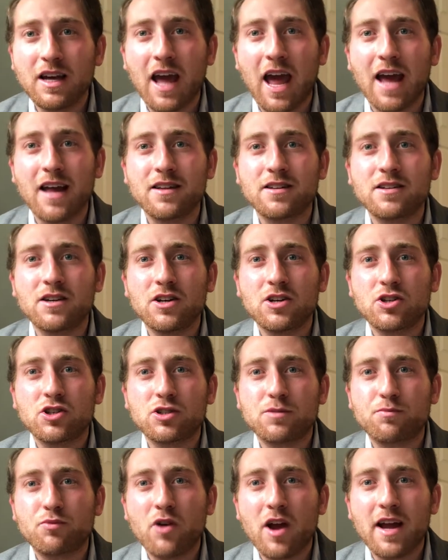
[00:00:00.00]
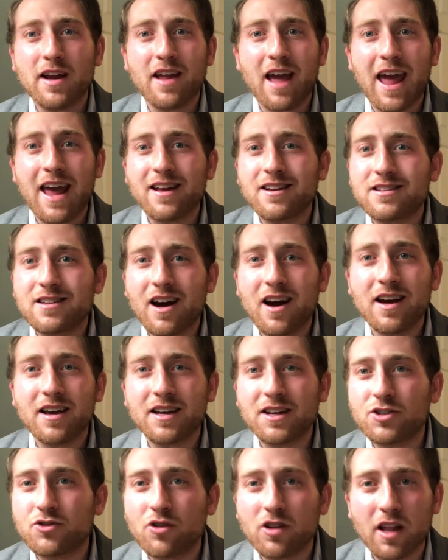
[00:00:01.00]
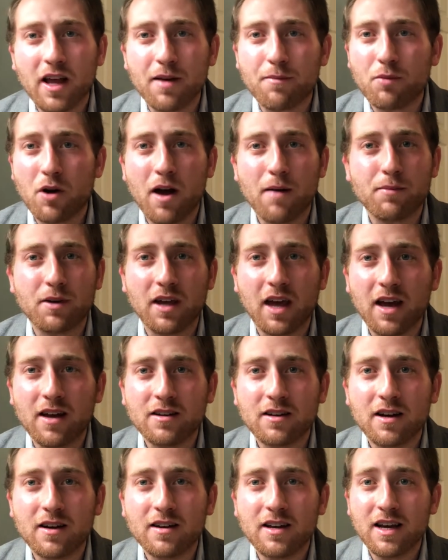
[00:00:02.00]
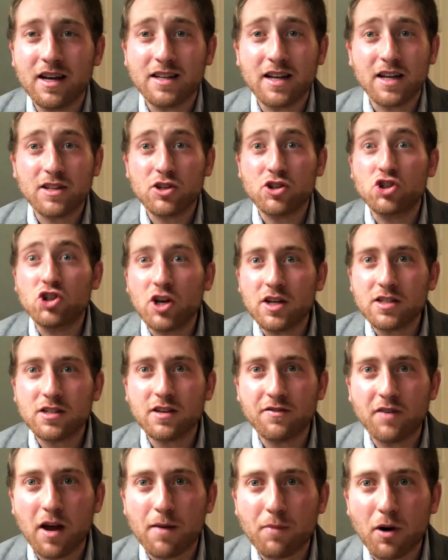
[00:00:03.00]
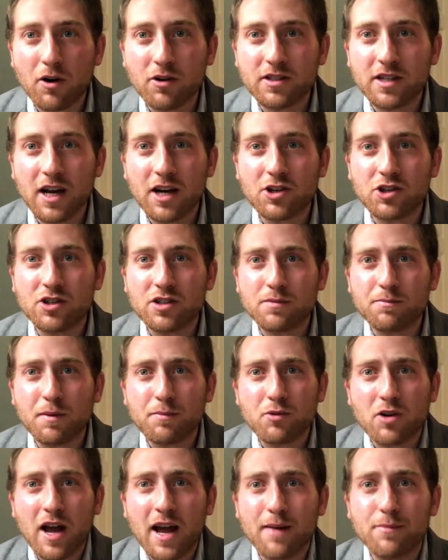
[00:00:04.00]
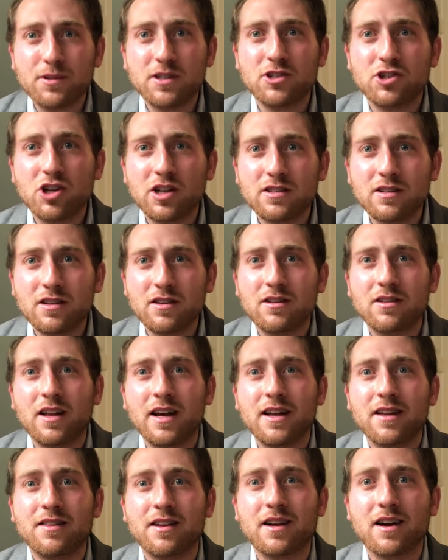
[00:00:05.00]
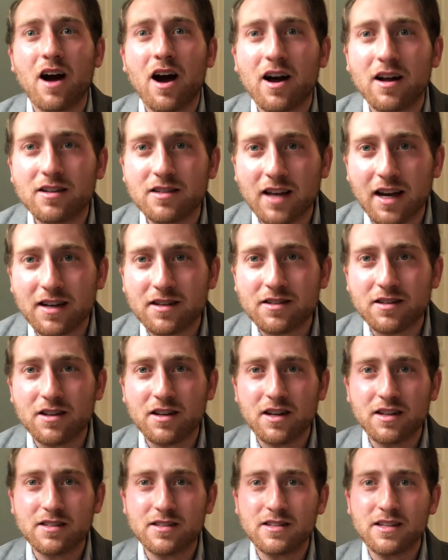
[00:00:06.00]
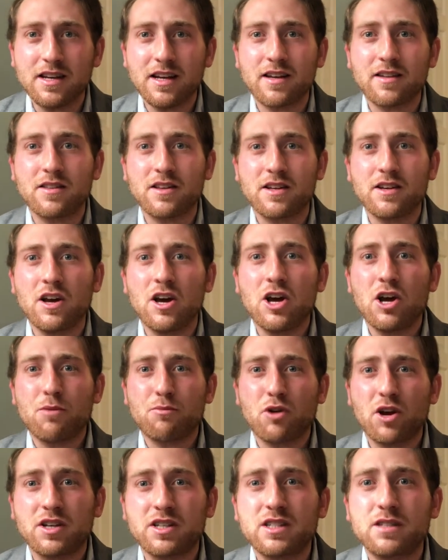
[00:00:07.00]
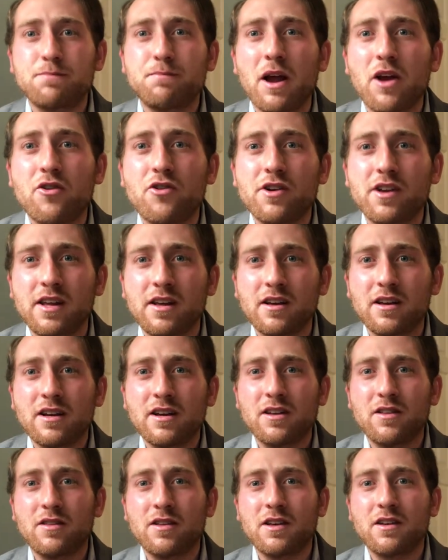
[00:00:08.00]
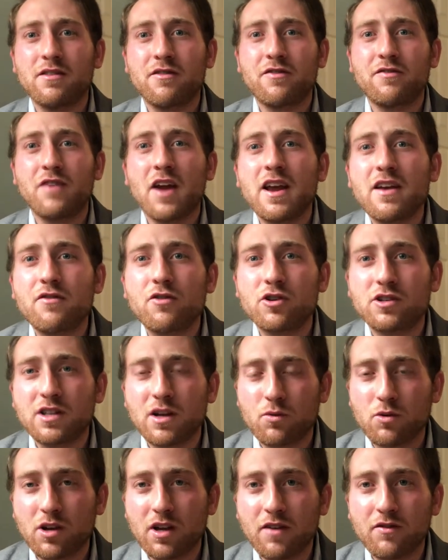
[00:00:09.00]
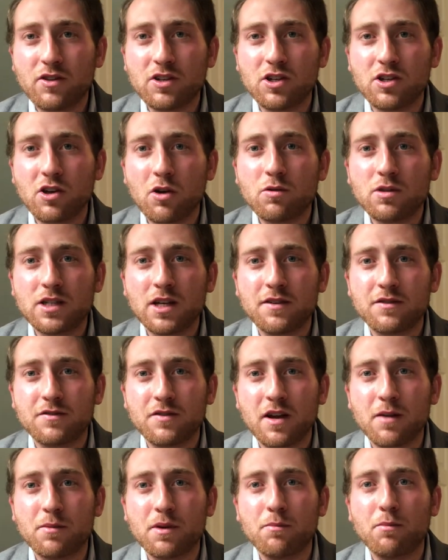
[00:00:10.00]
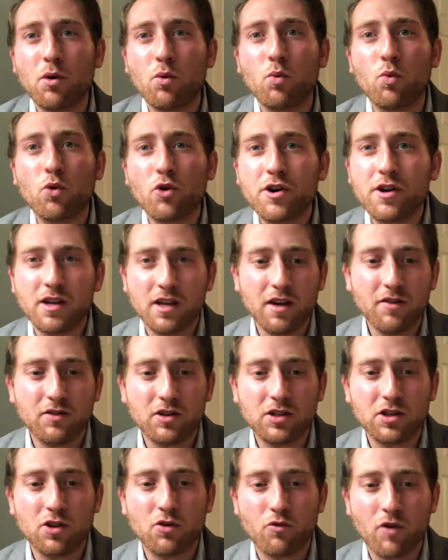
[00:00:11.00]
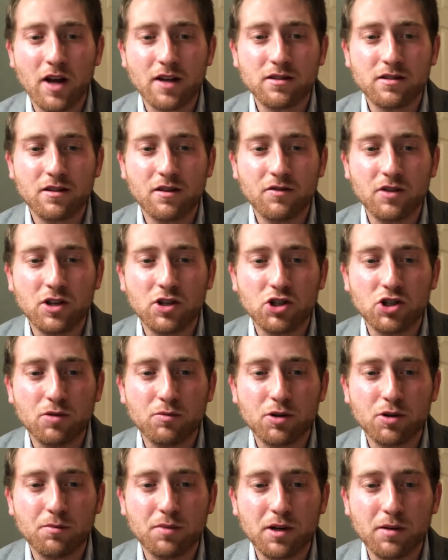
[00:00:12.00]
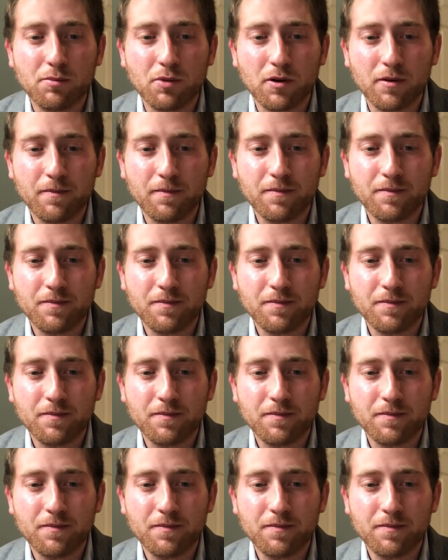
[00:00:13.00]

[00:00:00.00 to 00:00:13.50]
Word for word: and spread anti-Israelite propaganda, not to justify Paro's actions, but perhaps it sheds a little light on the context, that it's seeing the prosperity, the favors that were given to Yosef's family, but weren't given to the rest of the Egyptian people.